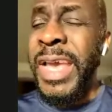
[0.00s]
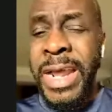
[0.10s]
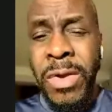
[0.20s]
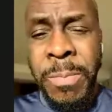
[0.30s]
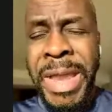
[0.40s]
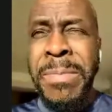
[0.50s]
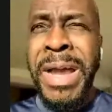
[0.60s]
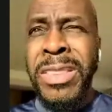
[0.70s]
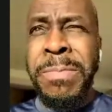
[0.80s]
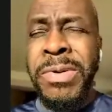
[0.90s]
And I go back
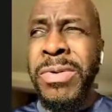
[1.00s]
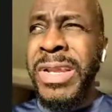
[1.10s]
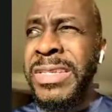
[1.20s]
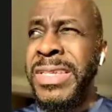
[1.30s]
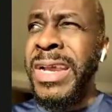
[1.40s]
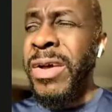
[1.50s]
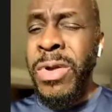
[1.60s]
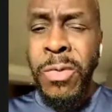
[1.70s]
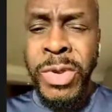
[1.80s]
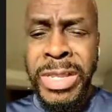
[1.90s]
by the pool. I sit down
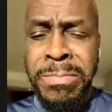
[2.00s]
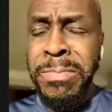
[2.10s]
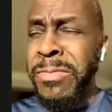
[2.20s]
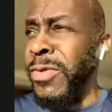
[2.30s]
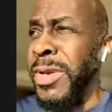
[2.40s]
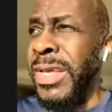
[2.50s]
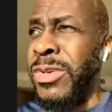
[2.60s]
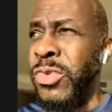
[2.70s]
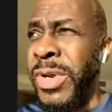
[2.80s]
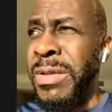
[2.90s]
and I read for
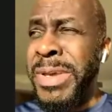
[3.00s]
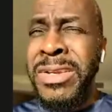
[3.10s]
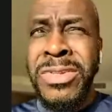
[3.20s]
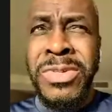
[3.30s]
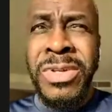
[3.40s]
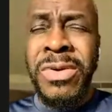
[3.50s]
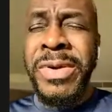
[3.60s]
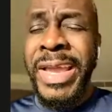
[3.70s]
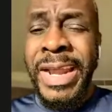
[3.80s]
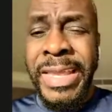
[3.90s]
another 20 minutes or
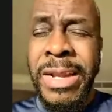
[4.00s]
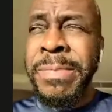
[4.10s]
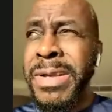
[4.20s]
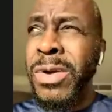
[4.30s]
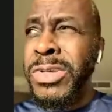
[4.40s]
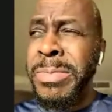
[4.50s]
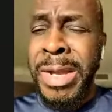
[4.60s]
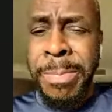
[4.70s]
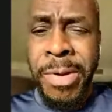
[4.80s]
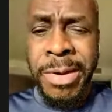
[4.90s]
so. And I get up and go to
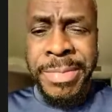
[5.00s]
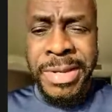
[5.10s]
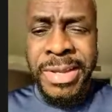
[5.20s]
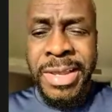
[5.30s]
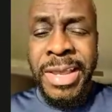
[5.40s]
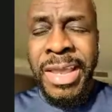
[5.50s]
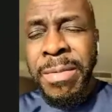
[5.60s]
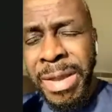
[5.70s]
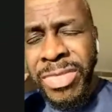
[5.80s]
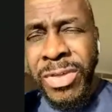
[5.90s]
my apartment.
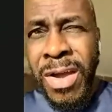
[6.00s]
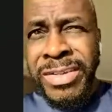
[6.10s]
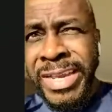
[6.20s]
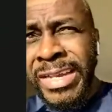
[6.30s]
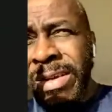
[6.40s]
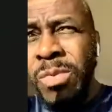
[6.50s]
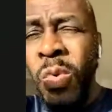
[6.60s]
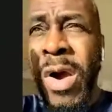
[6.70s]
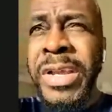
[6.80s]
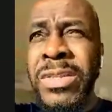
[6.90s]
And my thoughts as I'm
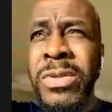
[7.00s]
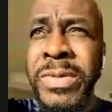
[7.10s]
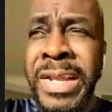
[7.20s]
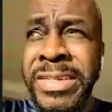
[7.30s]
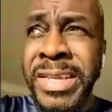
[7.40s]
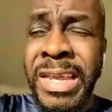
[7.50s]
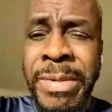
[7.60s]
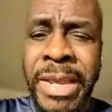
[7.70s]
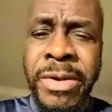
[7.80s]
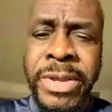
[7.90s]
walking through that
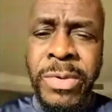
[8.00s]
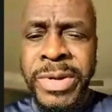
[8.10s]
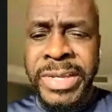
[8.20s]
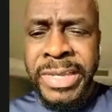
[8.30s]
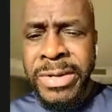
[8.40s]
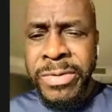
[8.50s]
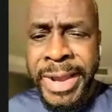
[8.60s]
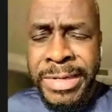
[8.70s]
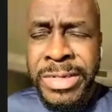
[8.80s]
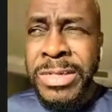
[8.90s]
same area where the kid
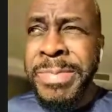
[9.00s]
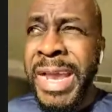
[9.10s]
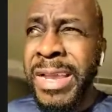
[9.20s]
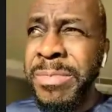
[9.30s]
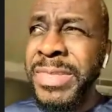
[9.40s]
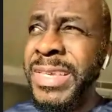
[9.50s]
crashed his bike, I'm